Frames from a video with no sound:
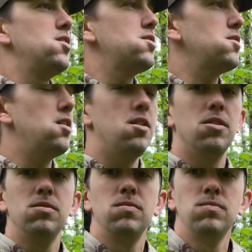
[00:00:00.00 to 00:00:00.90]

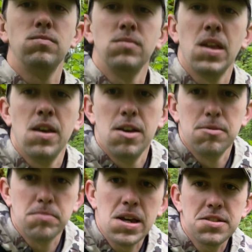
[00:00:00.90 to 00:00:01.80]
So
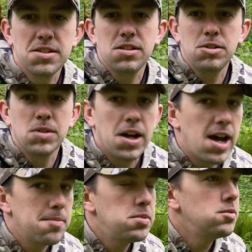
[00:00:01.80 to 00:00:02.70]
basically what
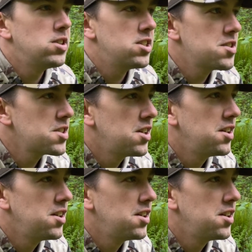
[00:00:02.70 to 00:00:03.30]
happened was